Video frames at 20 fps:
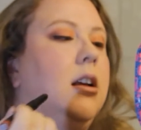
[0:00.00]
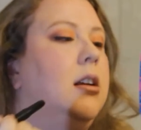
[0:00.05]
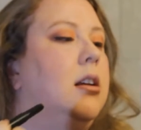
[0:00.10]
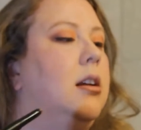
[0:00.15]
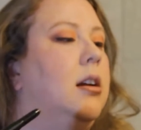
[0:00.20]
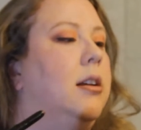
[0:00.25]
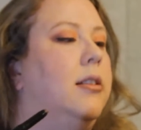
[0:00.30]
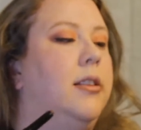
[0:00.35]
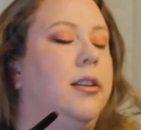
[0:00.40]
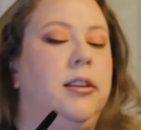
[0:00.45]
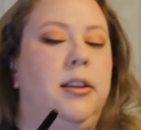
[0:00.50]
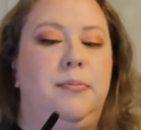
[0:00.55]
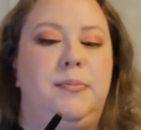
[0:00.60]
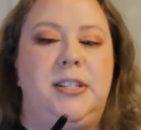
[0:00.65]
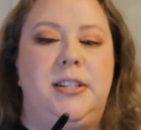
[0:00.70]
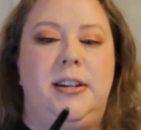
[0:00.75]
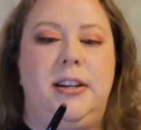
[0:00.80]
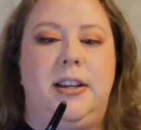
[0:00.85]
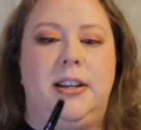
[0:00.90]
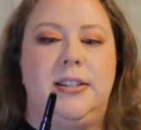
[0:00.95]
The
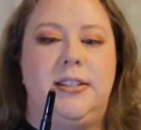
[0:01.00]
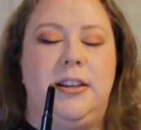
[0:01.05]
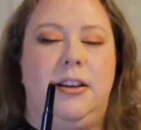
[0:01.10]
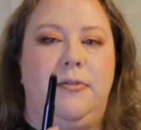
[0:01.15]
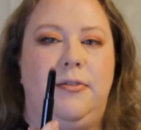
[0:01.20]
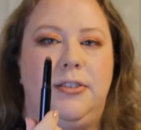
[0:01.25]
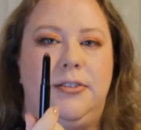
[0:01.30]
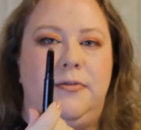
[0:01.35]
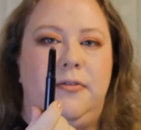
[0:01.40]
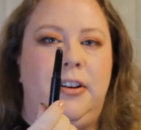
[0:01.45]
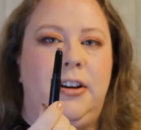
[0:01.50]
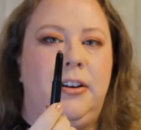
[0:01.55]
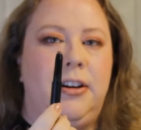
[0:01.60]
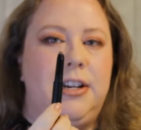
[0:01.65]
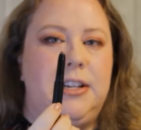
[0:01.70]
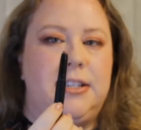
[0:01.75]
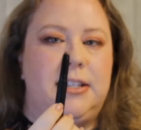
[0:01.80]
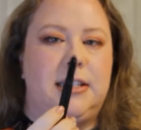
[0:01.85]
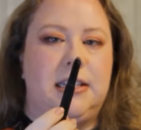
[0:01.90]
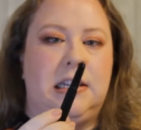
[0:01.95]
lipstick itself is
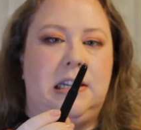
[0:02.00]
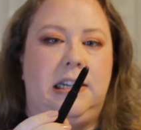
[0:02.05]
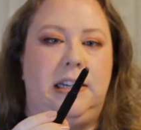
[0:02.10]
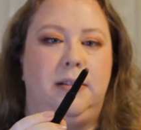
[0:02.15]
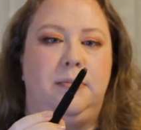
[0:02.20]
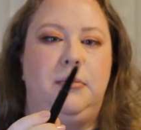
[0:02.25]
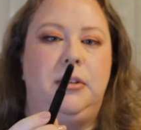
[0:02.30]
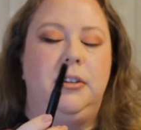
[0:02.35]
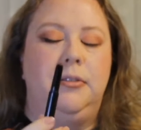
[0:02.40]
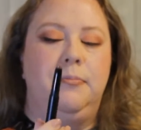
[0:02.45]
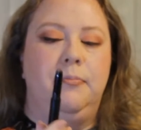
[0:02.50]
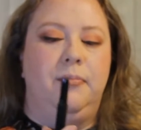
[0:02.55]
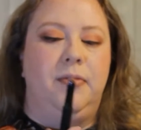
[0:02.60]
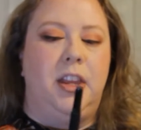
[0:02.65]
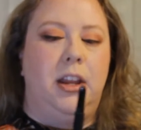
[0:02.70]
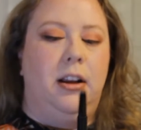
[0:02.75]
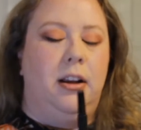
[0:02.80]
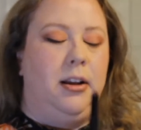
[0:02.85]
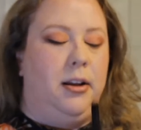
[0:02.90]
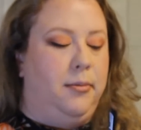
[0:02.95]
very slim.
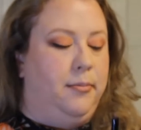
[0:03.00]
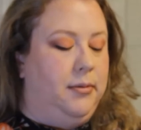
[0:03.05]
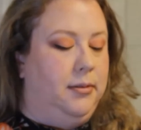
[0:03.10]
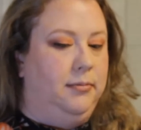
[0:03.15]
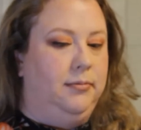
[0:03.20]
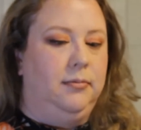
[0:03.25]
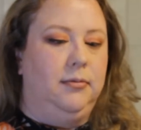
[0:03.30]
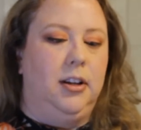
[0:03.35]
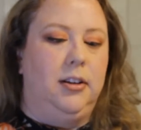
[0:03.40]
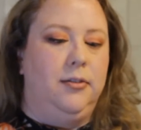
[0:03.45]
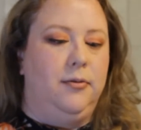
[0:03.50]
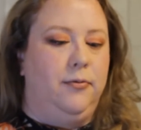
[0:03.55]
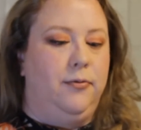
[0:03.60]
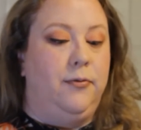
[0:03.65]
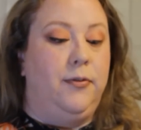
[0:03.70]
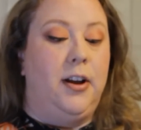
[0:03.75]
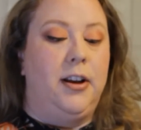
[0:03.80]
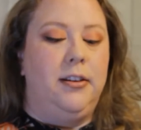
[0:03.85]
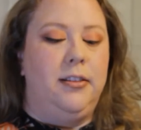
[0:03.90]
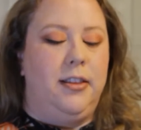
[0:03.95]

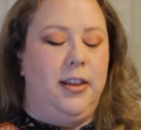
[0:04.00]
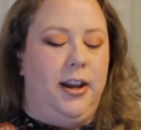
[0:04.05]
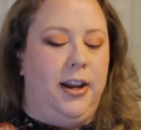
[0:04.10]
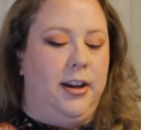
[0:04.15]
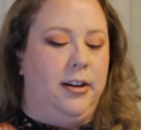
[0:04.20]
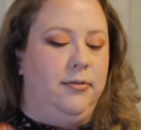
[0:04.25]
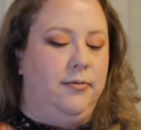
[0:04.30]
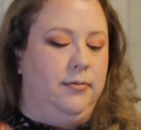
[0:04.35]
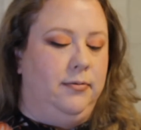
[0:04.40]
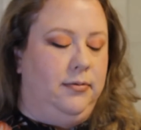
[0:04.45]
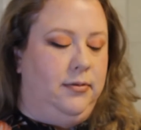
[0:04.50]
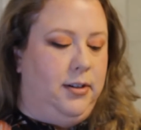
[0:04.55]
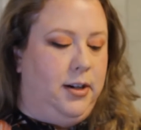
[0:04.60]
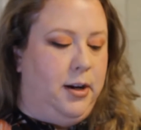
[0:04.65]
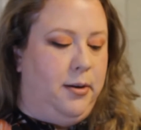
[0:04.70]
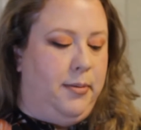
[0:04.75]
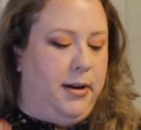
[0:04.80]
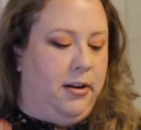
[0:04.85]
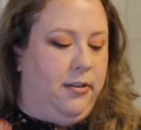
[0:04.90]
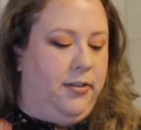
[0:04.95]
Fun thing
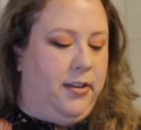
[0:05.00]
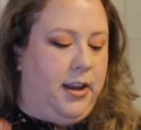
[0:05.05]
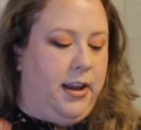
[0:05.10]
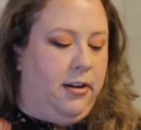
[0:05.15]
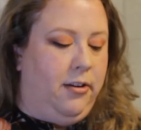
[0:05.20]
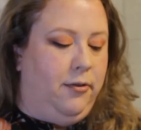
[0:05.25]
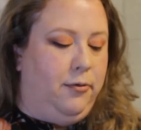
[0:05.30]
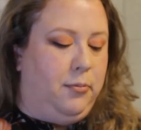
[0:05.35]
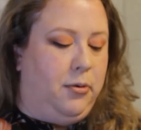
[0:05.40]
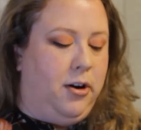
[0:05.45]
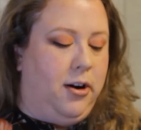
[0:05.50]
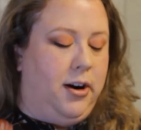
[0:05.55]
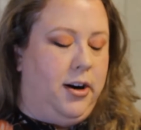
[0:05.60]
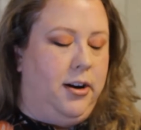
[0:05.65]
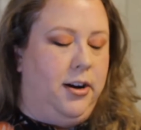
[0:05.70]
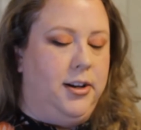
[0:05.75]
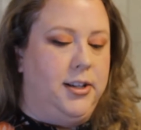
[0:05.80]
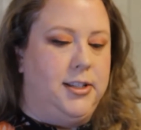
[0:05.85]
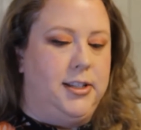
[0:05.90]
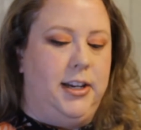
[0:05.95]
about the e.l.f.
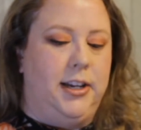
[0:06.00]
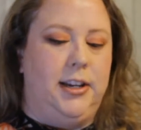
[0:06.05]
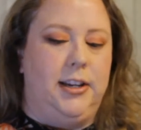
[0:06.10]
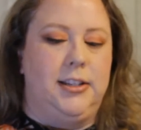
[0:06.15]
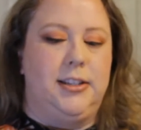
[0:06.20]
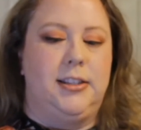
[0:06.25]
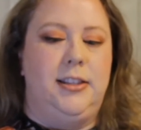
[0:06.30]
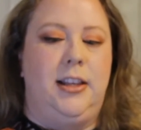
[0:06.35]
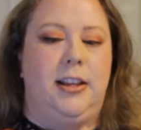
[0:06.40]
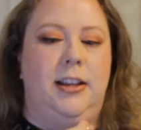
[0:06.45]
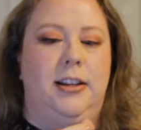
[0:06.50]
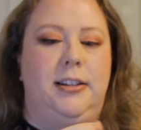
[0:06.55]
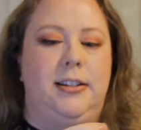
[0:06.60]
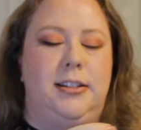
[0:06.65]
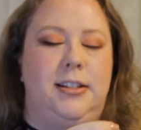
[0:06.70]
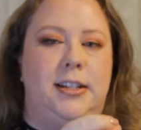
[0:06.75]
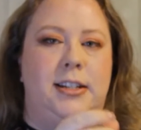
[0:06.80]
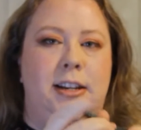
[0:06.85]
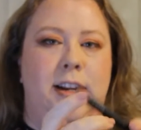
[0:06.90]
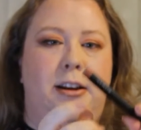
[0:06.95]
products is the
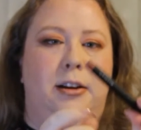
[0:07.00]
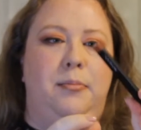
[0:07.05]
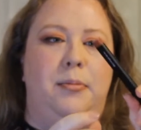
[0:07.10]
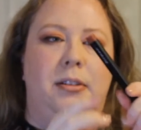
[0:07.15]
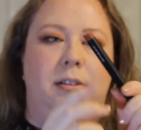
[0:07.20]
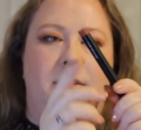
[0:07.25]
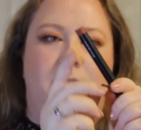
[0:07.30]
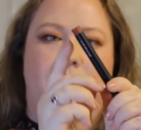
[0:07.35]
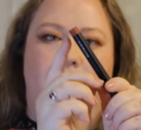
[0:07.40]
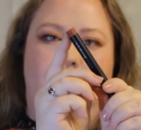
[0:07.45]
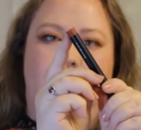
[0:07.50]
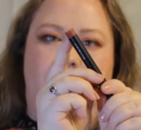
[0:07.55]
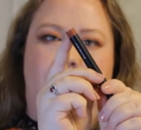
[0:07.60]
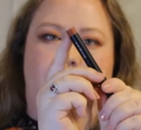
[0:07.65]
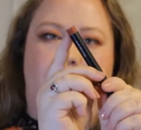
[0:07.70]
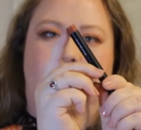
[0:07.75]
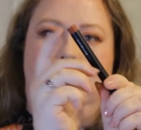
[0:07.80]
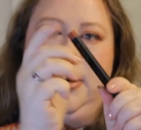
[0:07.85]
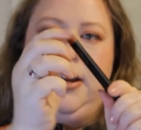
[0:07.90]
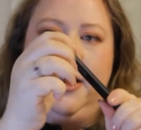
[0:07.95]
tip
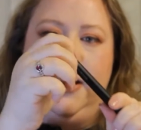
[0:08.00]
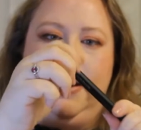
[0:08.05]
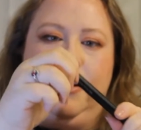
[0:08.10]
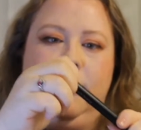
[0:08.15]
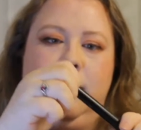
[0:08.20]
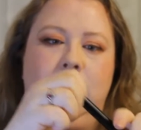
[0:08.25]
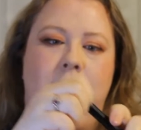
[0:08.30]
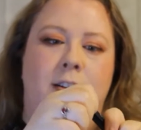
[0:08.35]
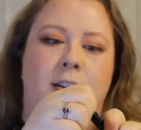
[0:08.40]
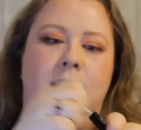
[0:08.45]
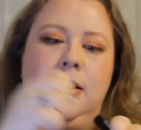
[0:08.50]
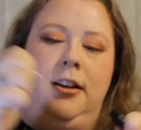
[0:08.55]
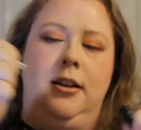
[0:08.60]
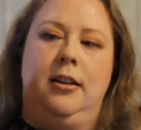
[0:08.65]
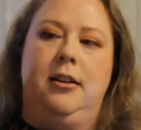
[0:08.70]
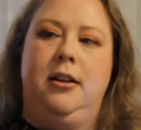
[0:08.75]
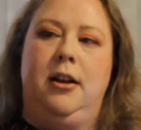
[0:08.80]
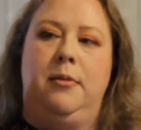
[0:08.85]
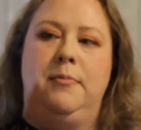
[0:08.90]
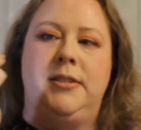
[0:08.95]
right here
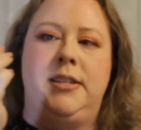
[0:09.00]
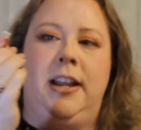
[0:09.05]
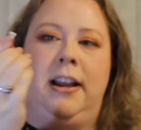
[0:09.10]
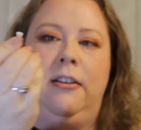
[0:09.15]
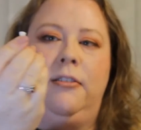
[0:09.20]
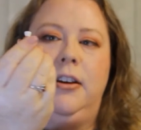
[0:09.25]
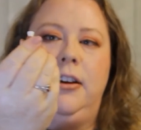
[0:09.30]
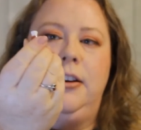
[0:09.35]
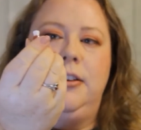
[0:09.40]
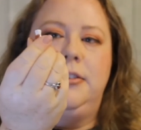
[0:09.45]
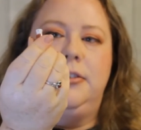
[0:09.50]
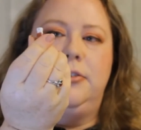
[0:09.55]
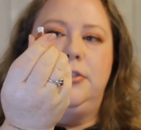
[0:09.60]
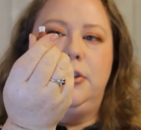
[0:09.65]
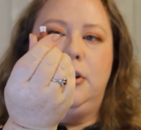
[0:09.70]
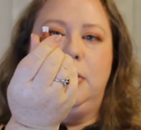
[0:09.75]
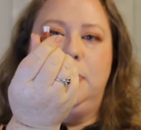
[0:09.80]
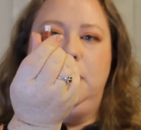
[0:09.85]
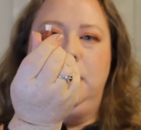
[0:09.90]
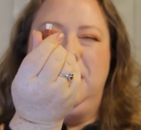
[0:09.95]
comes out and it's a
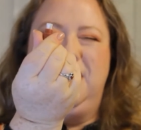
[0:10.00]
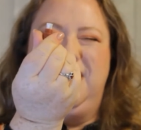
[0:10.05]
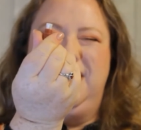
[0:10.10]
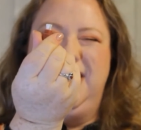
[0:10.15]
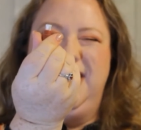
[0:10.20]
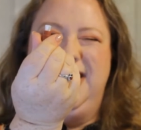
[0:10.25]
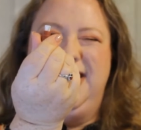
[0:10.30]
sharpener.